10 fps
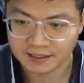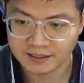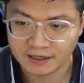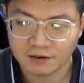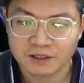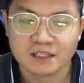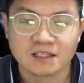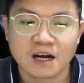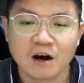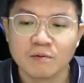Now this is
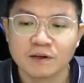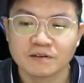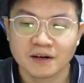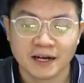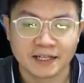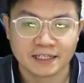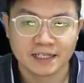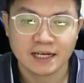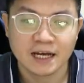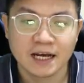how we write.
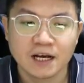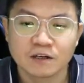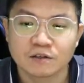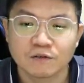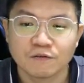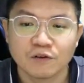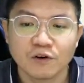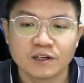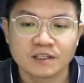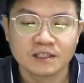So for
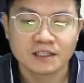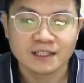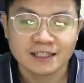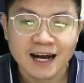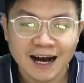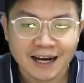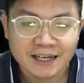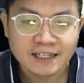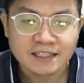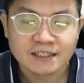the
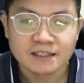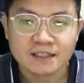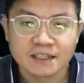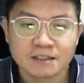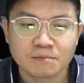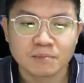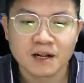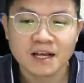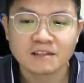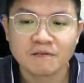9, its
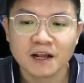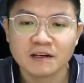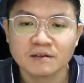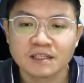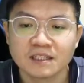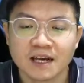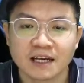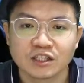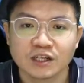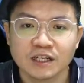place value is
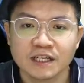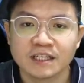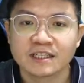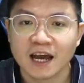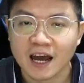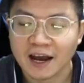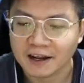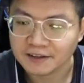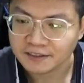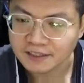actually
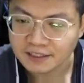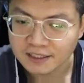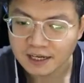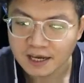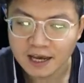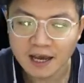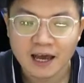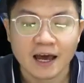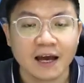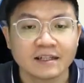tens
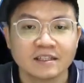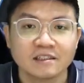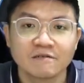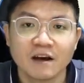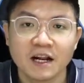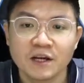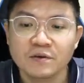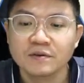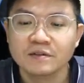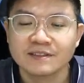and digit
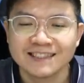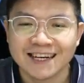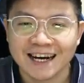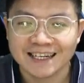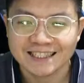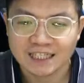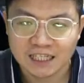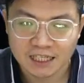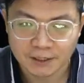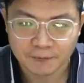value 90.